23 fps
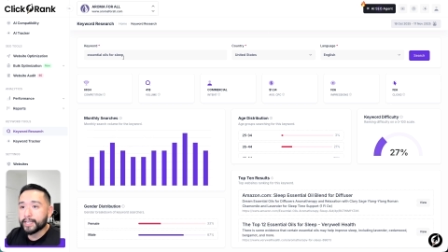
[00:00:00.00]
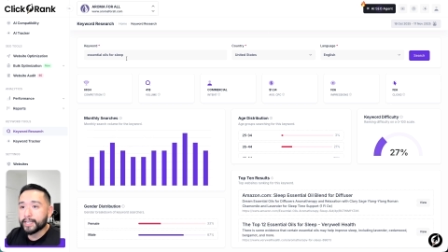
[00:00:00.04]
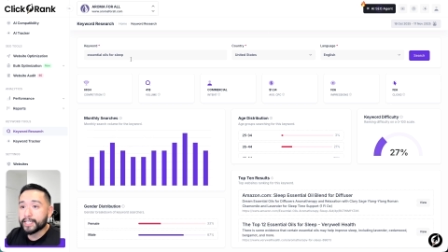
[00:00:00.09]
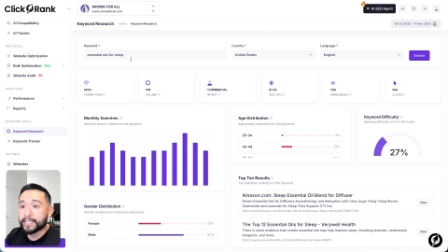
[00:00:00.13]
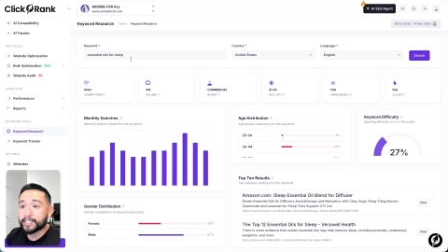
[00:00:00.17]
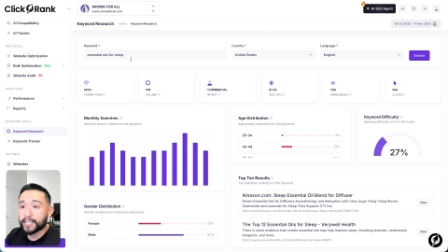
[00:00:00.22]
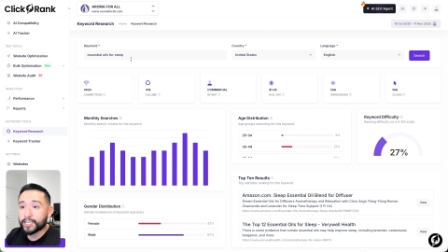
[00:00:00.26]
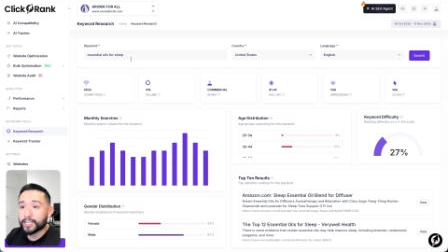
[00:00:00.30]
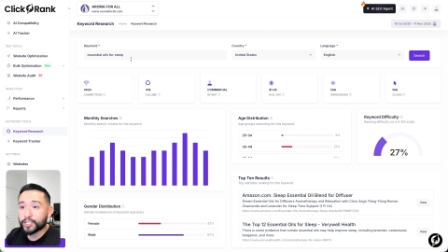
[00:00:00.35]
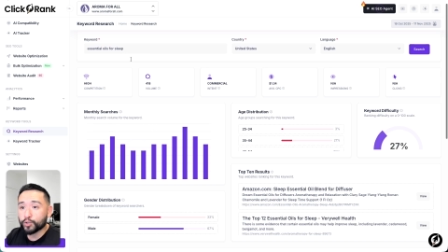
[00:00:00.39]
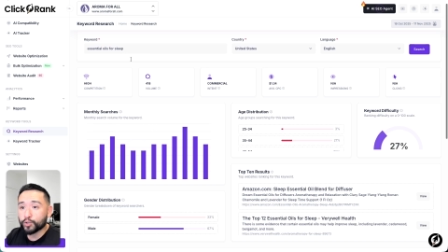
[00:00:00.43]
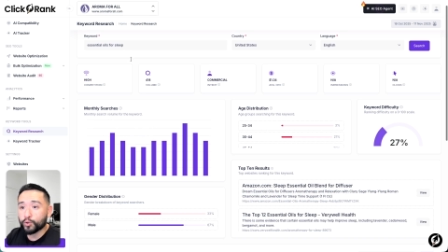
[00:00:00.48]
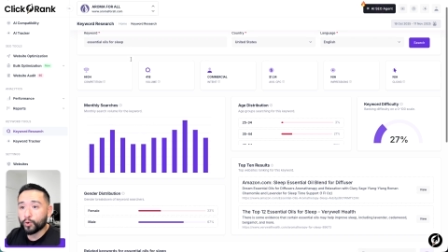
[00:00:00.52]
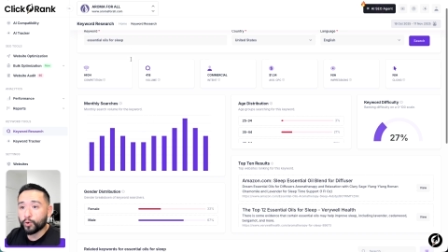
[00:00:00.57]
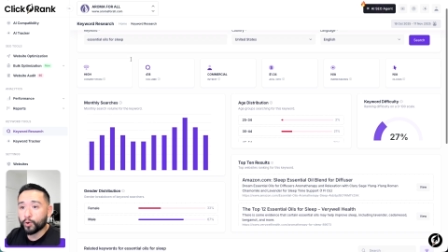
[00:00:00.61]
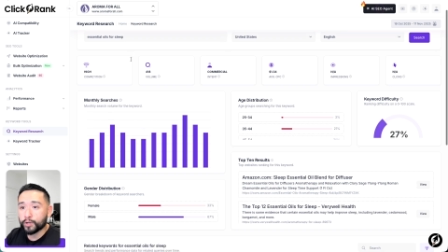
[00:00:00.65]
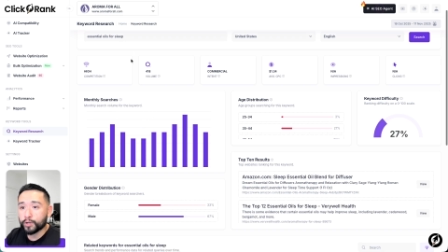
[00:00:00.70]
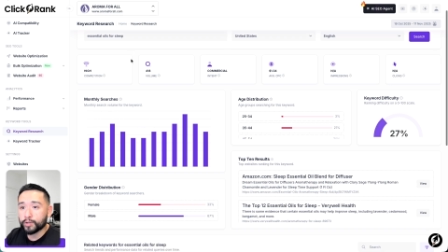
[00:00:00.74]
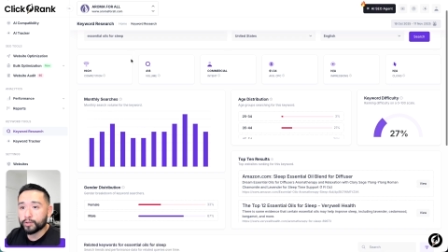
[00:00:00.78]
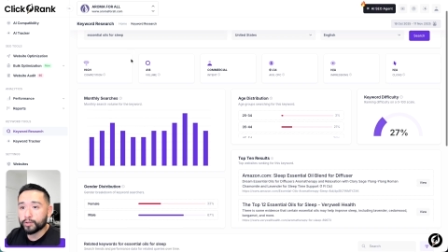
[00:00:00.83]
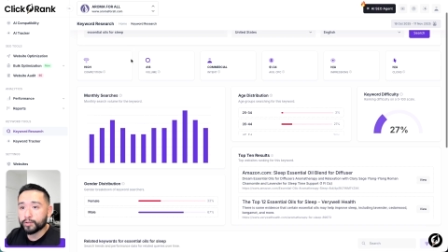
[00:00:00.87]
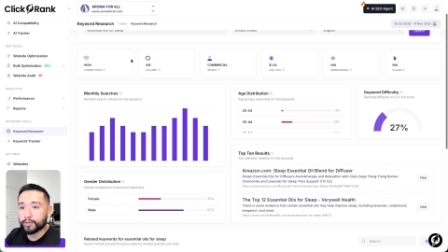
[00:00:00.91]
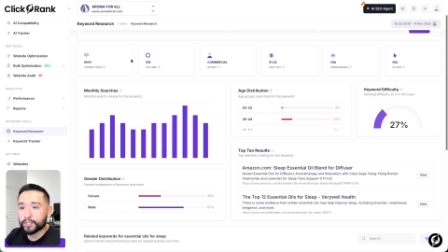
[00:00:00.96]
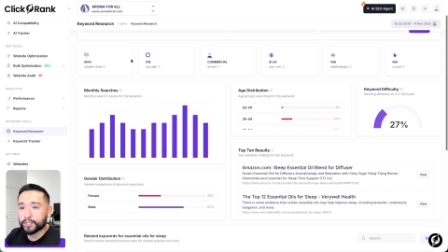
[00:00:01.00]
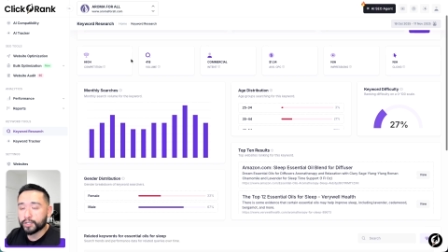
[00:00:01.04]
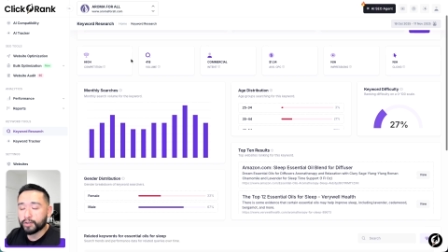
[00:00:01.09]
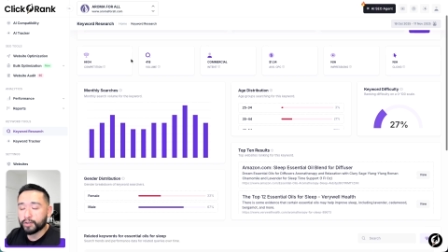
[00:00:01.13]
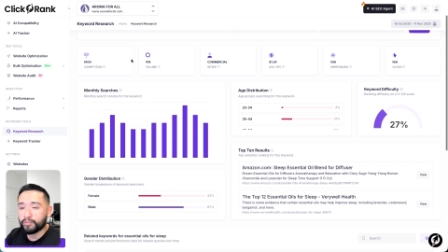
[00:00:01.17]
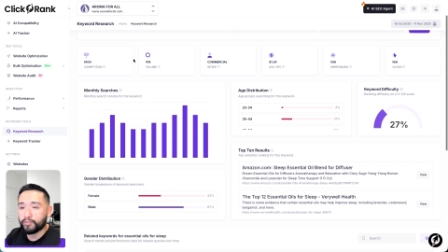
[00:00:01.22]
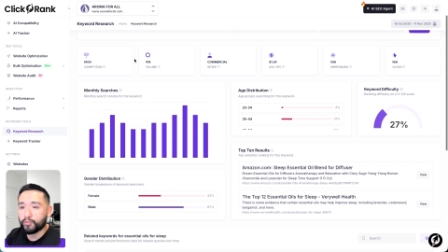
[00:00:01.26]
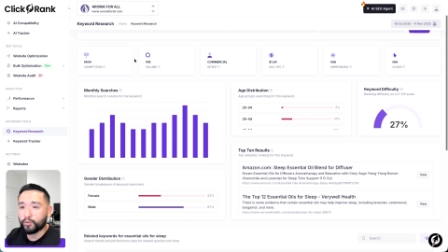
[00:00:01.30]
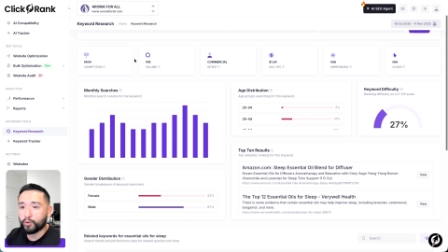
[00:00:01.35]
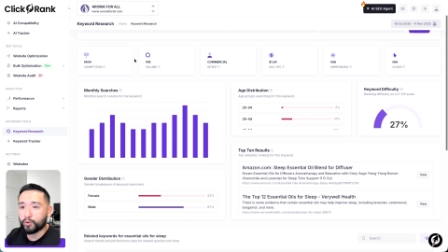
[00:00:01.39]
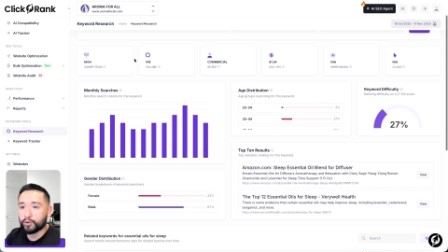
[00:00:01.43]
essential oils
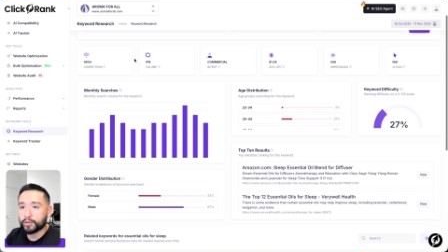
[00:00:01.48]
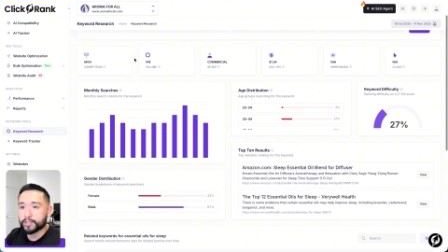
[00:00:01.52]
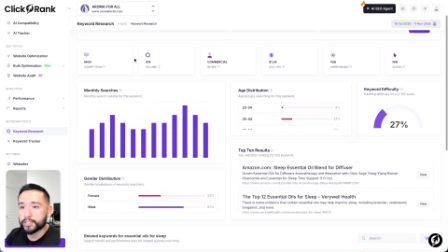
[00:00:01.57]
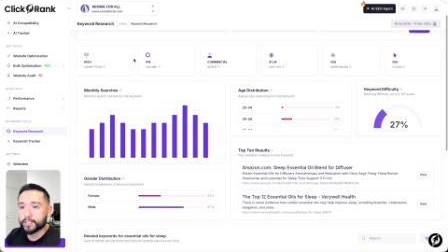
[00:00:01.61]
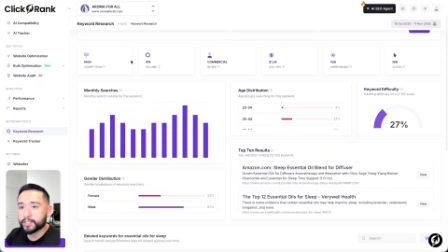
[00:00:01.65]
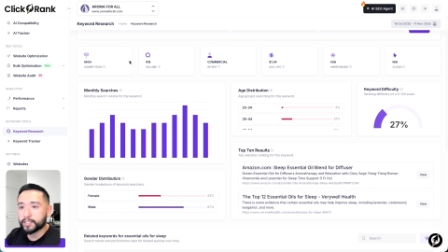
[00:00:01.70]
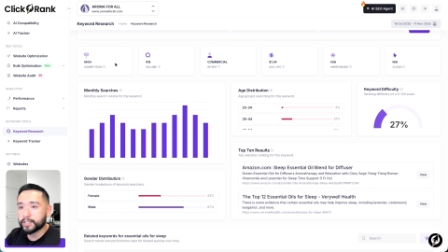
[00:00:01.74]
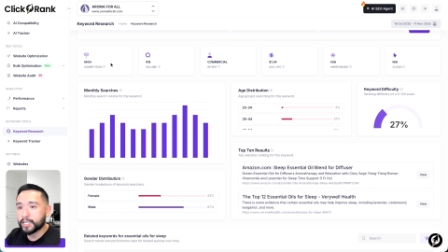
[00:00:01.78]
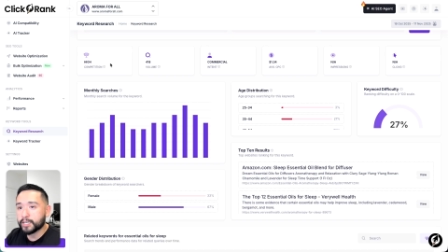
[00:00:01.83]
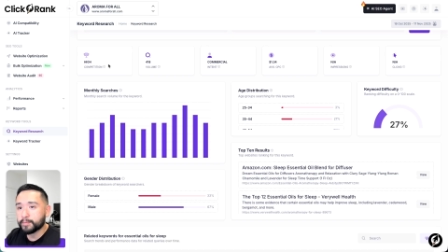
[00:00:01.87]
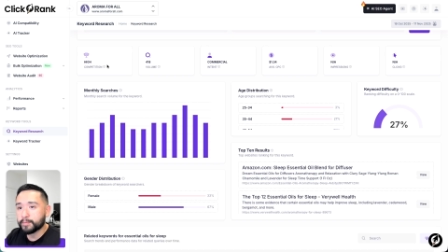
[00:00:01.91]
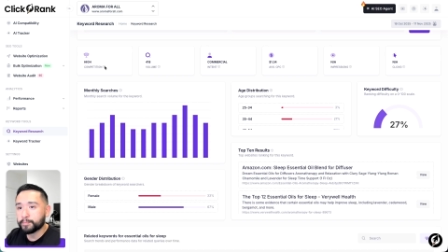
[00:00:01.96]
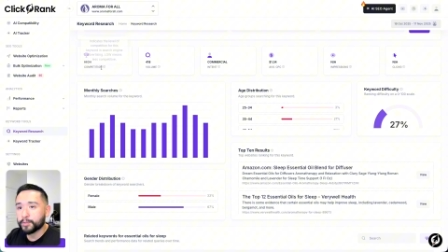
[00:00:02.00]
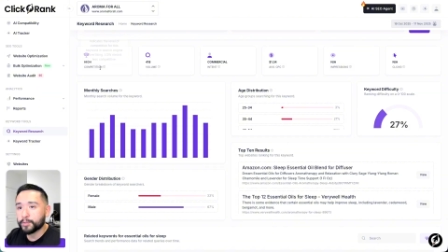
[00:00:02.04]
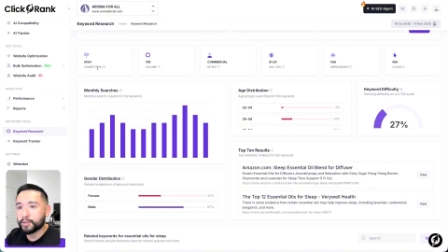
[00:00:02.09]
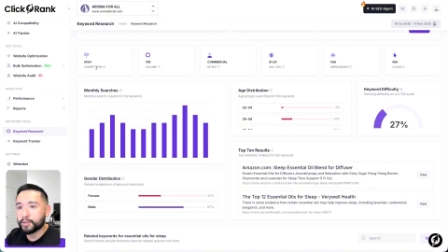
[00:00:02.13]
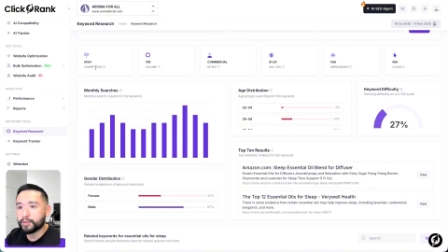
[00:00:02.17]
for sleep.